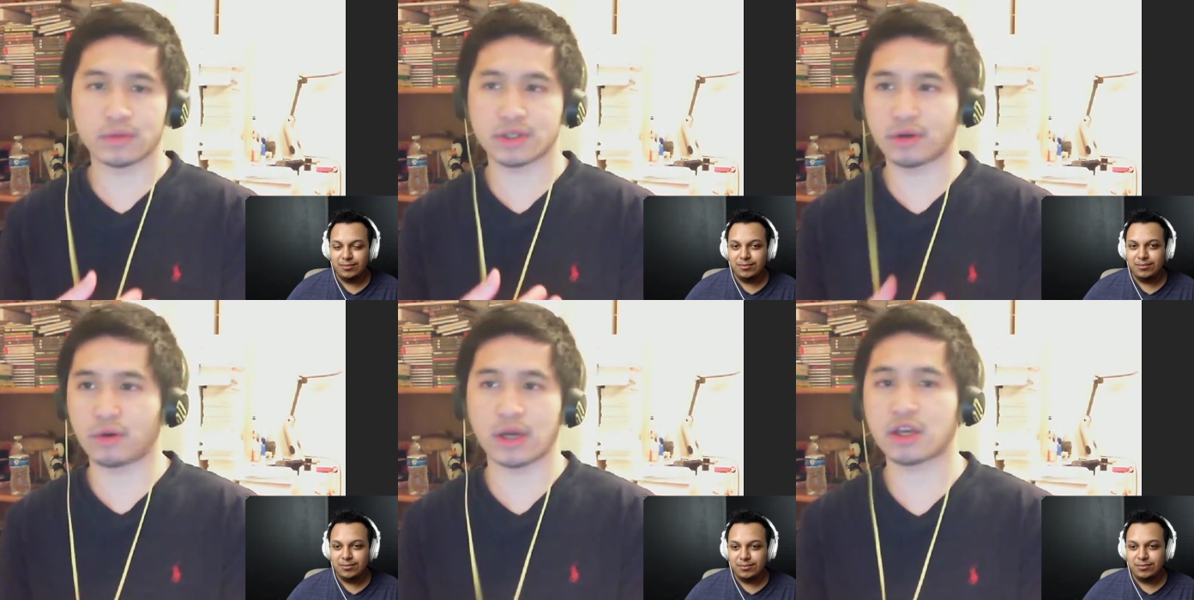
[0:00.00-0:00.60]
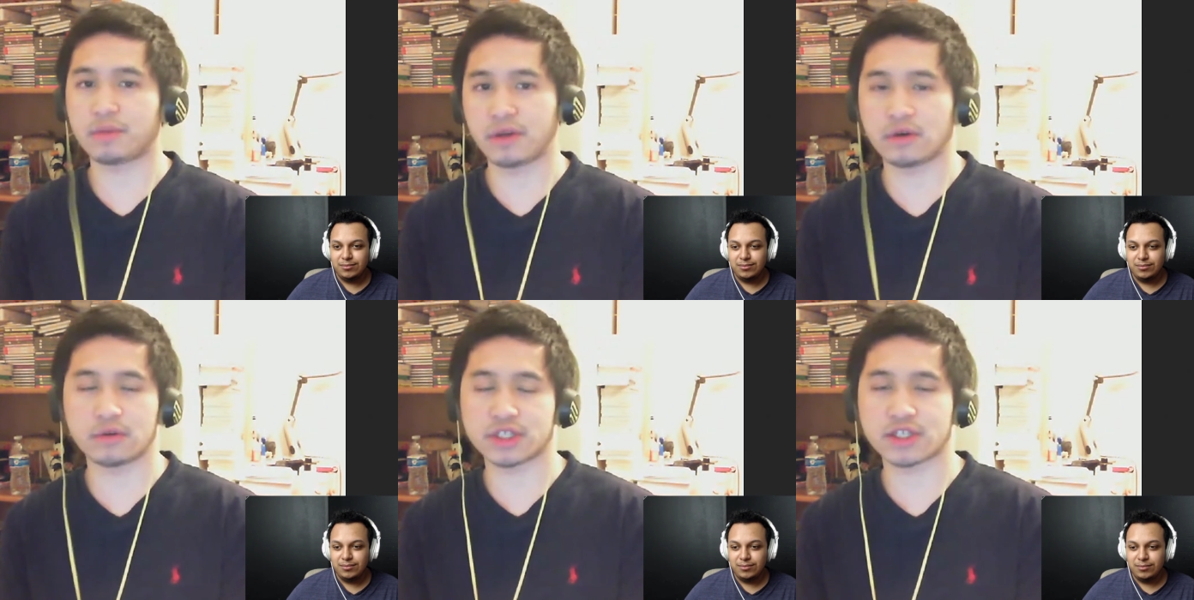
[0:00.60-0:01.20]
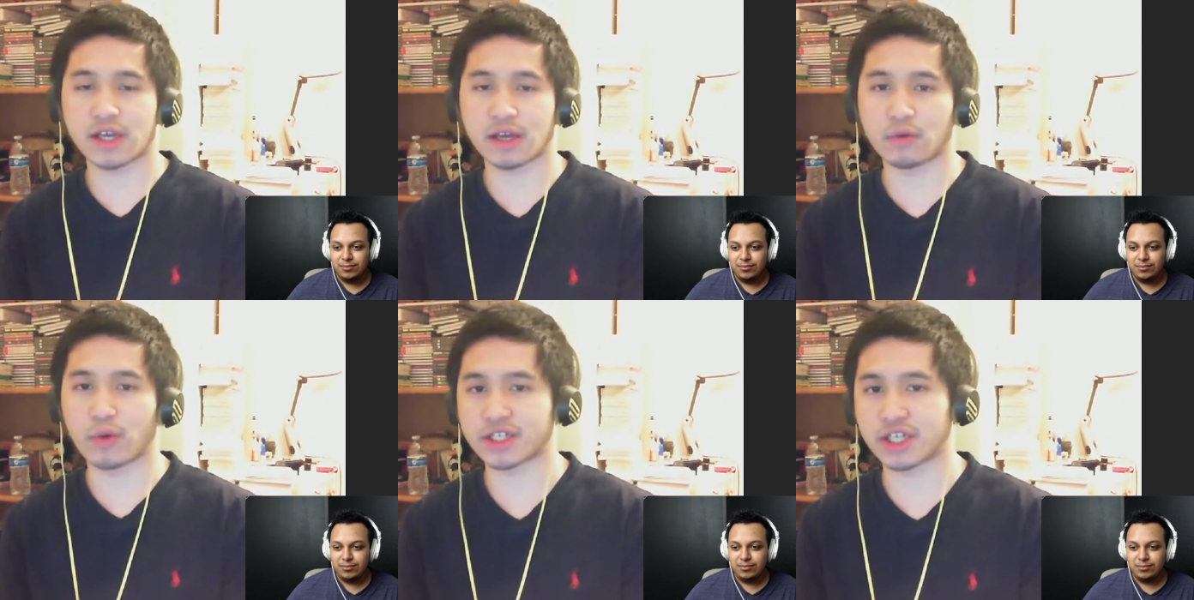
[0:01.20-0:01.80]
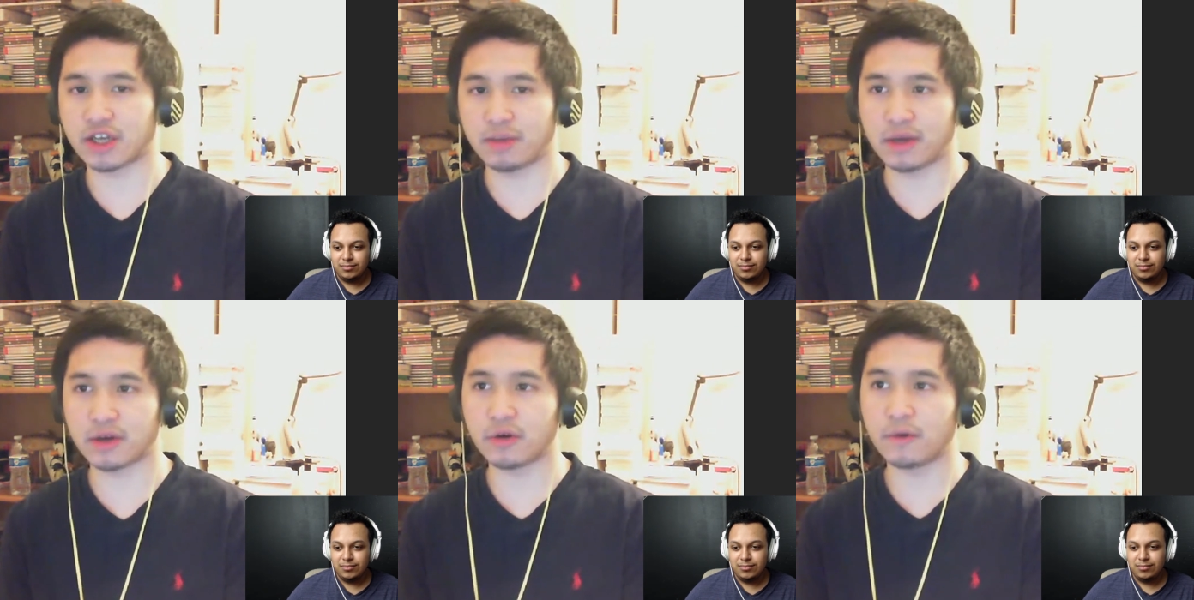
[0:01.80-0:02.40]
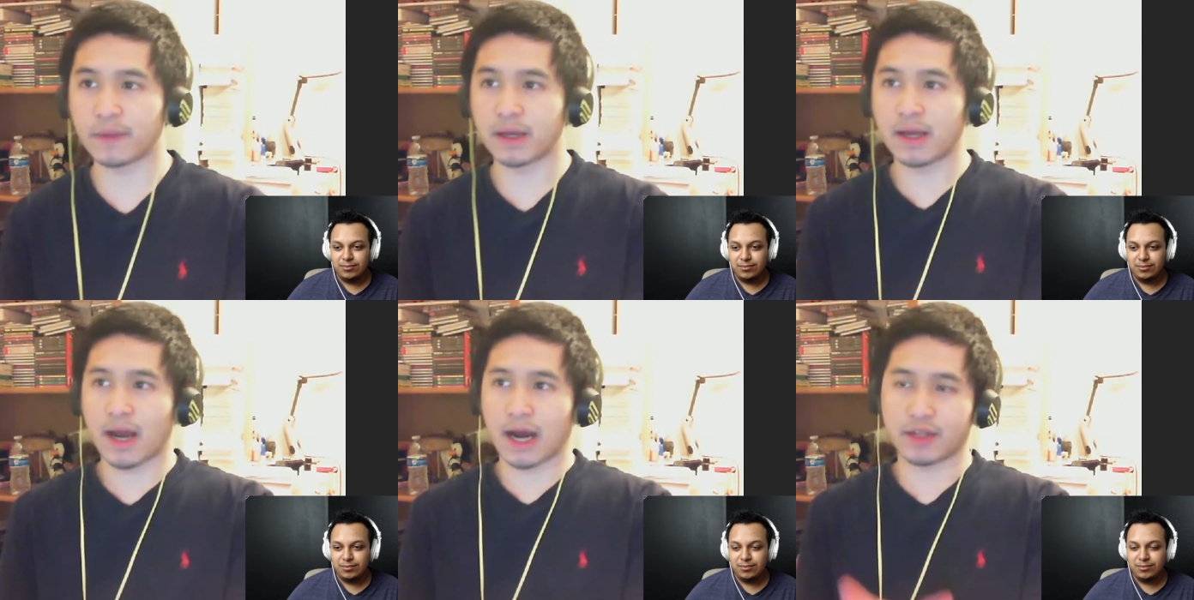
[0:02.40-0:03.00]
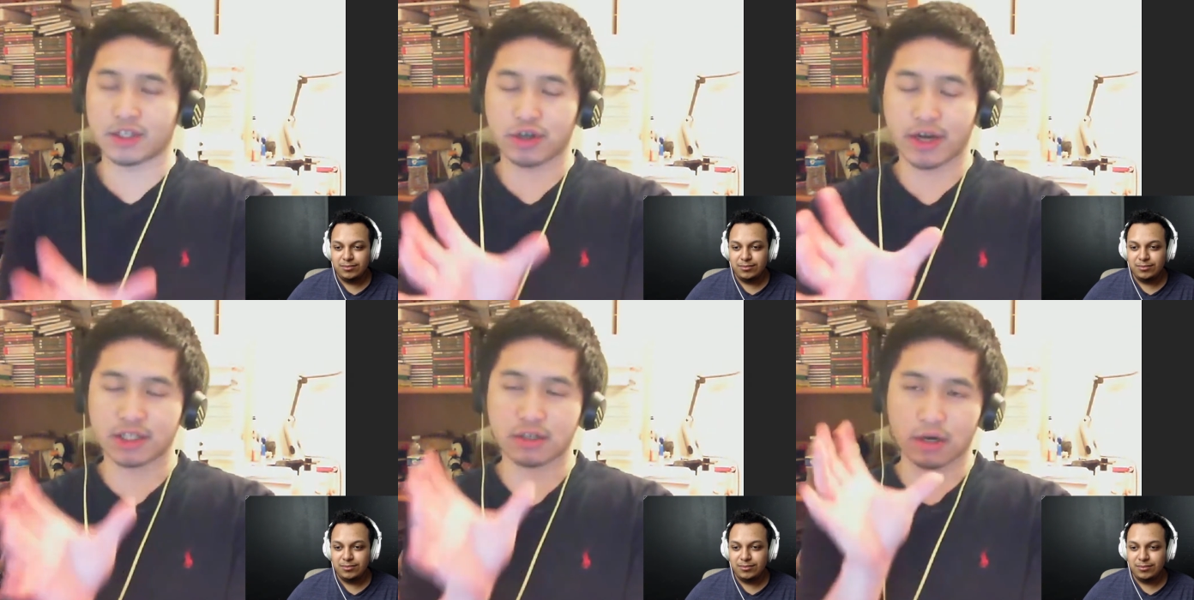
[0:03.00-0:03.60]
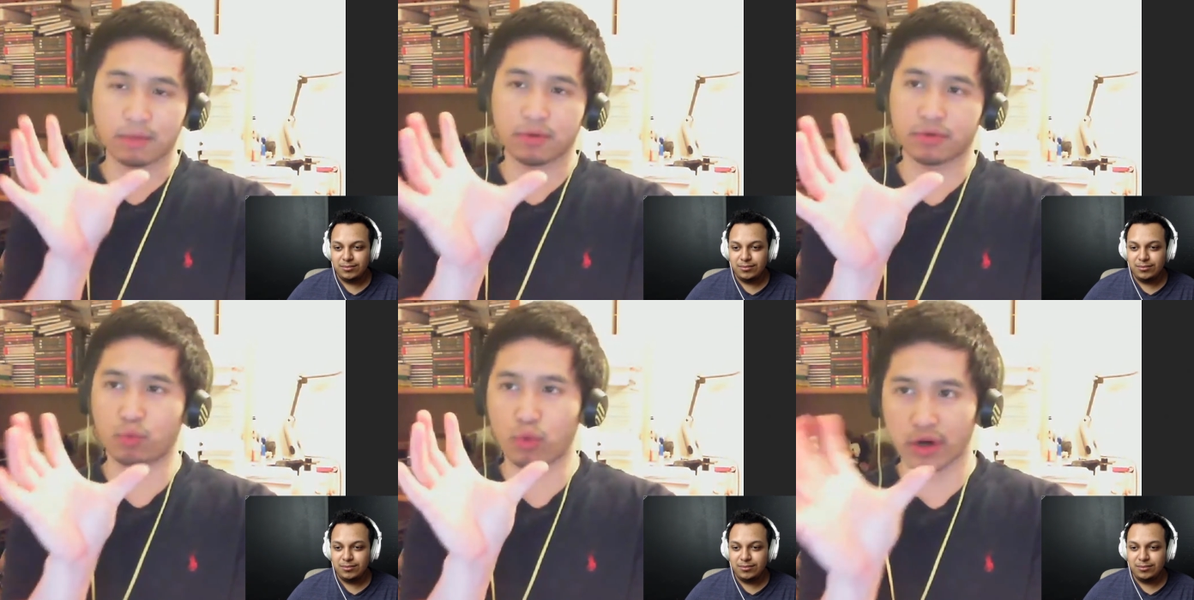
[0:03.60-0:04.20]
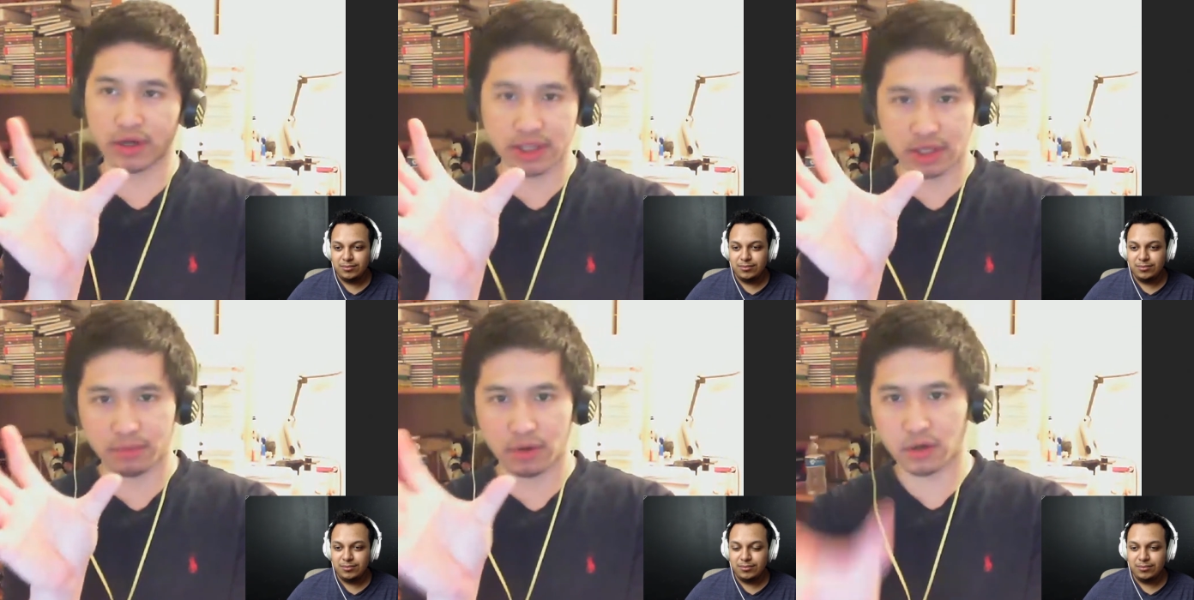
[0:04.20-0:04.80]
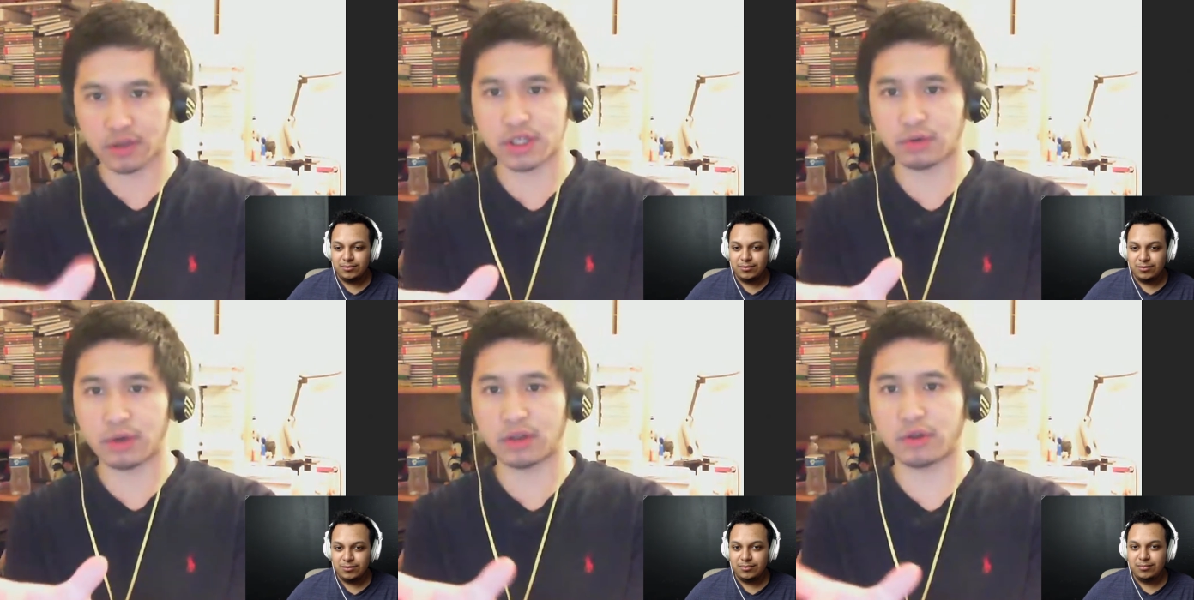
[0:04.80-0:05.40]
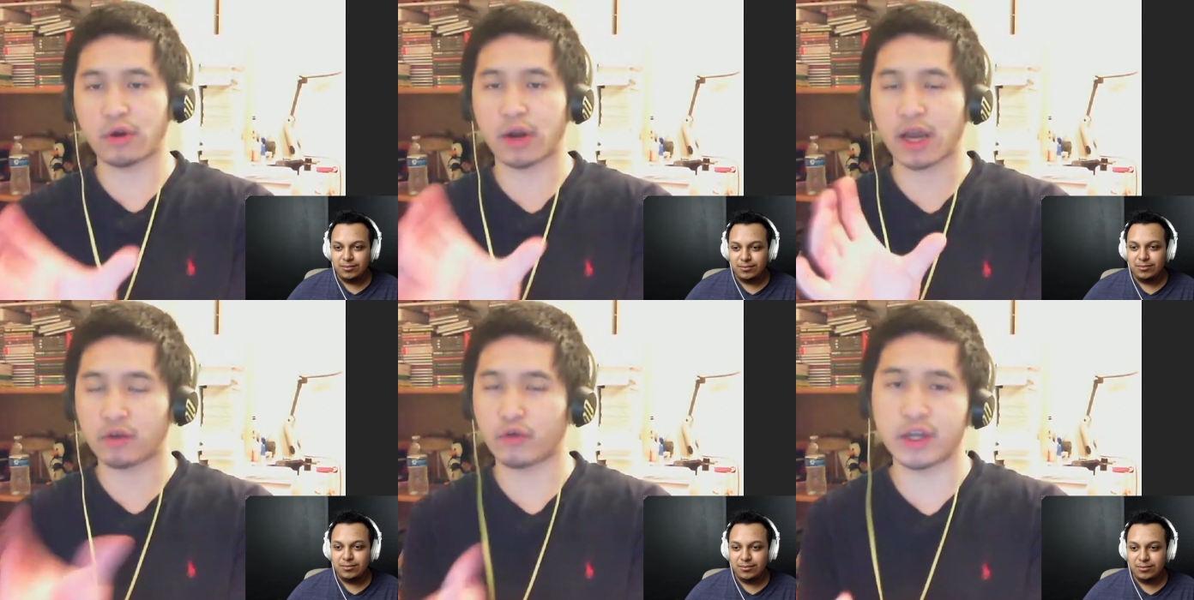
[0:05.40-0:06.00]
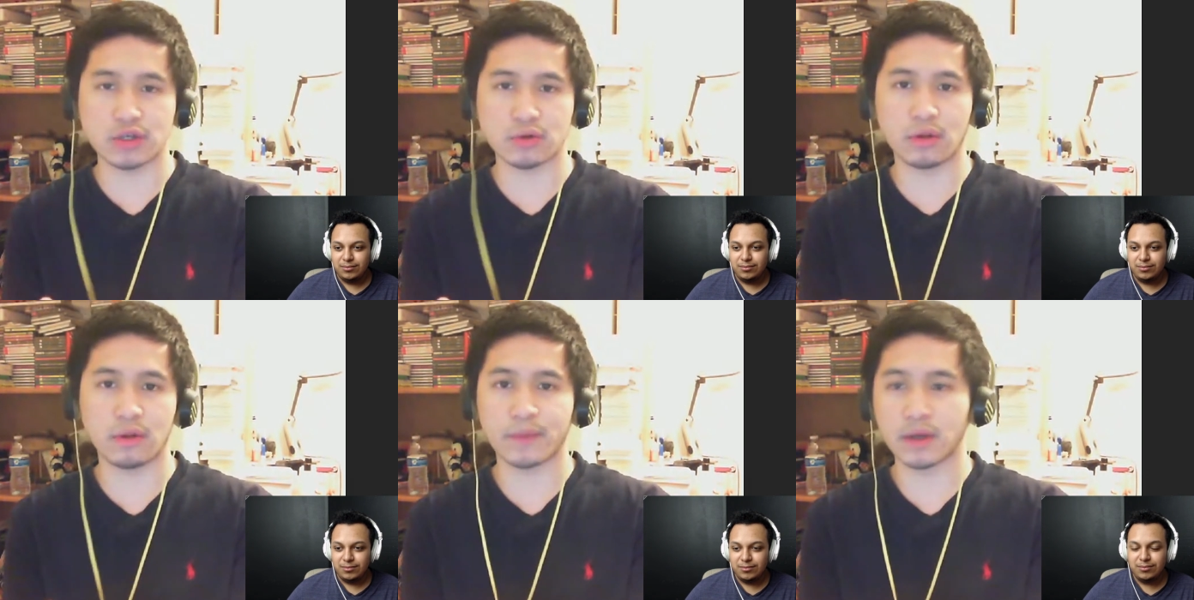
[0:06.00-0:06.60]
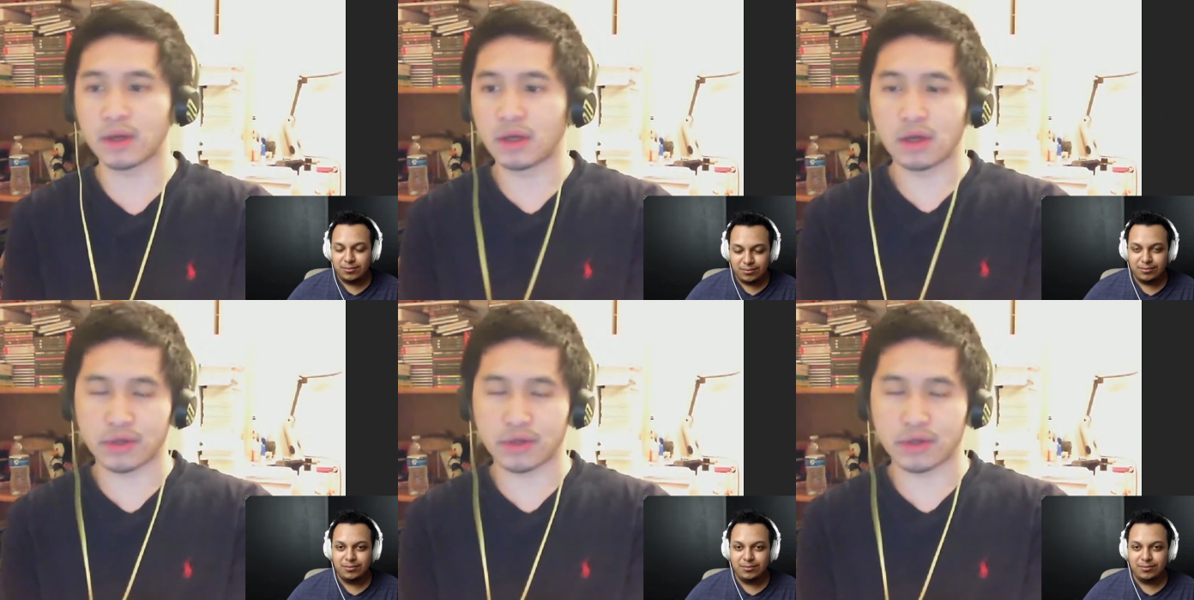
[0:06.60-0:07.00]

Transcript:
Speaker 1: So A K Bingo, just take watch A K Bingo, and then transcribe those words that appear on the screen through your handwriting tool, mm-hmm.